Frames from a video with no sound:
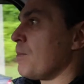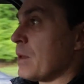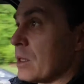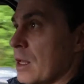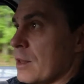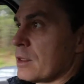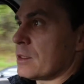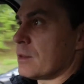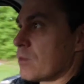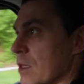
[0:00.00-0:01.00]
build on the
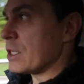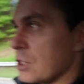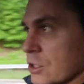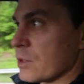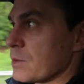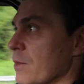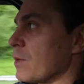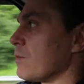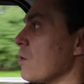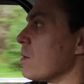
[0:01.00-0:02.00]
relationships that
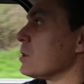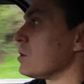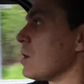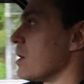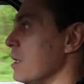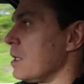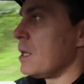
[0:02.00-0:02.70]
we've already started.